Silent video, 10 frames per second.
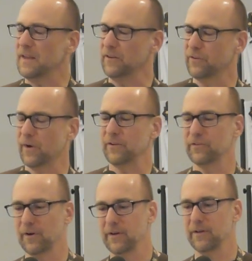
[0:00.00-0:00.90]
And so I
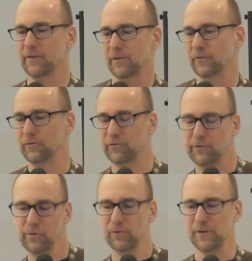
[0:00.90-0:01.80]
started
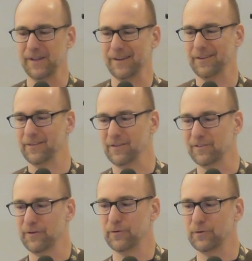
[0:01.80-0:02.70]
doodling
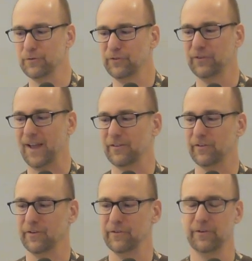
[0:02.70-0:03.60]
these little
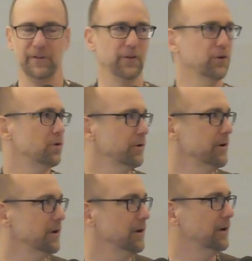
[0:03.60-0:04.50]
sketches in the
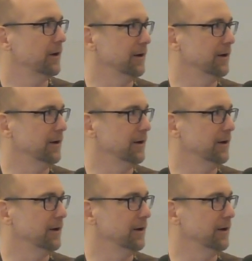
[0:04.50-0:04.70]
corner